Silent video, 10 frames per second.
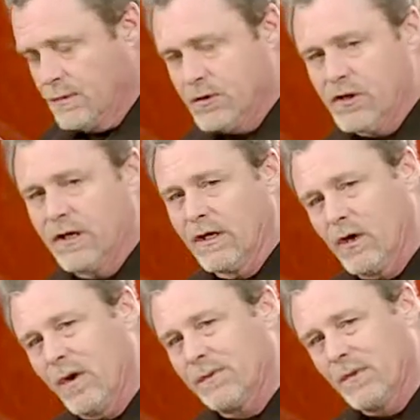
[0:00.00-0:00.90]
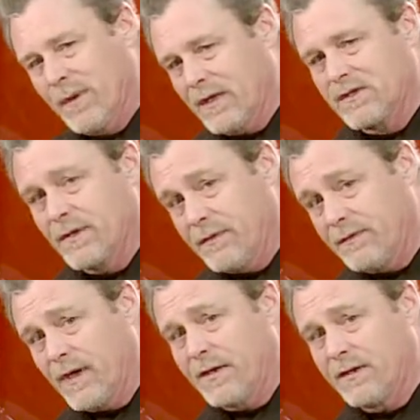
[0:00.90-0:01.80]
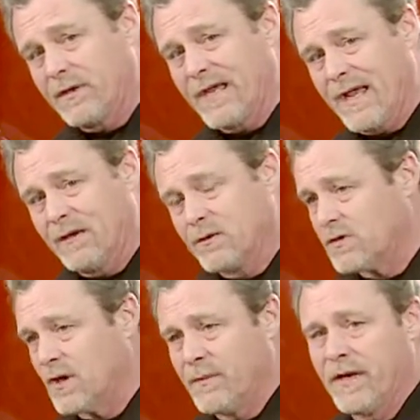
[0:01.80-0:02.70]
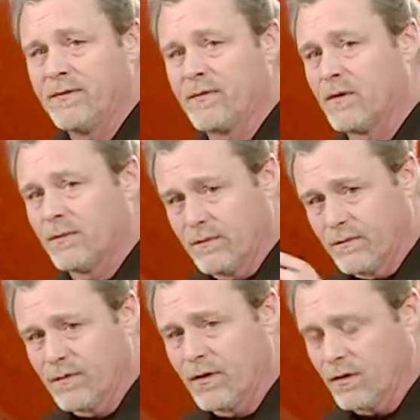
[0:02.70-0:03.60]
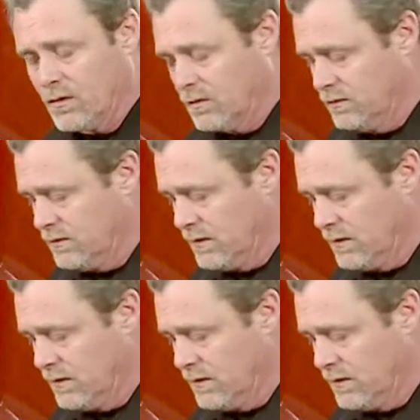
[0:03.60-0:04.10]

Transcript: The machine can go up to about a 75 degree angle. It's not made for vertical.